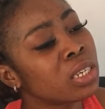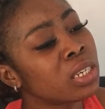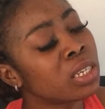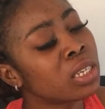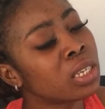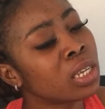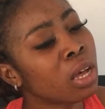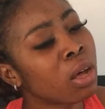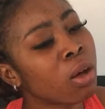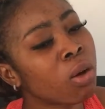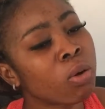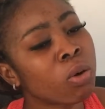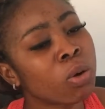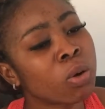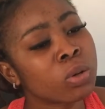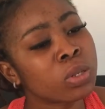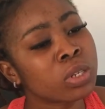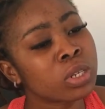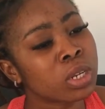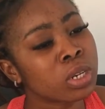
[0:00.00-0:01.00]
this how
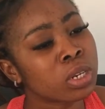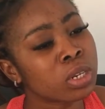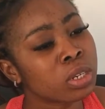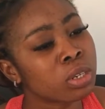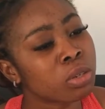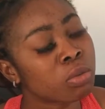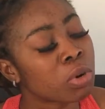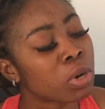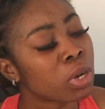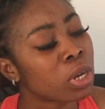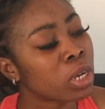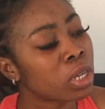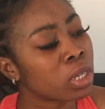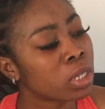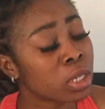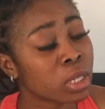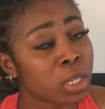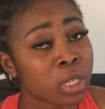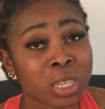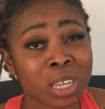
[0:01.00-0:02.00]
all tennis
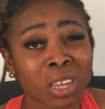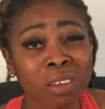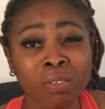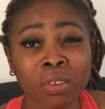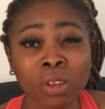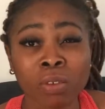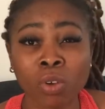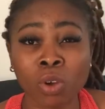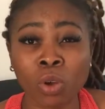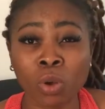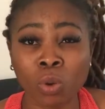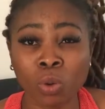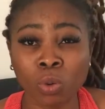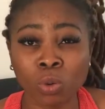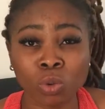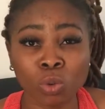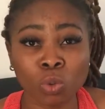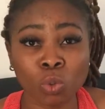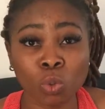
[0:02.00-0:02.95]
rackets is i've never owned